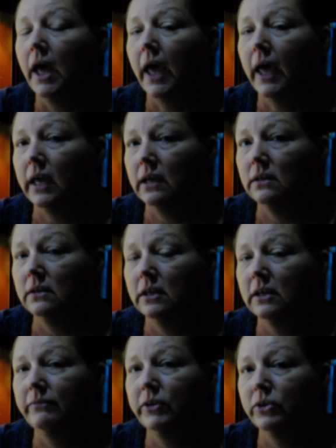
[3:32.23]
And
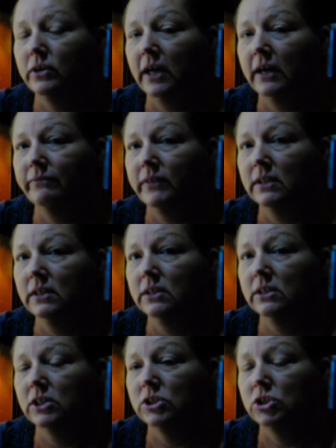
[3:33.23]
if you're not feeling
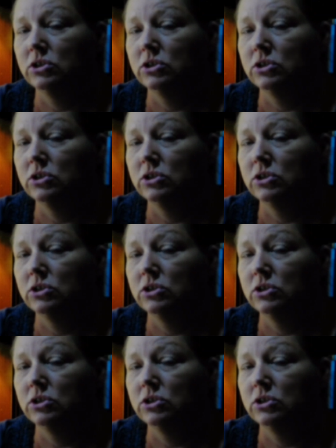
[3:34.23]
good,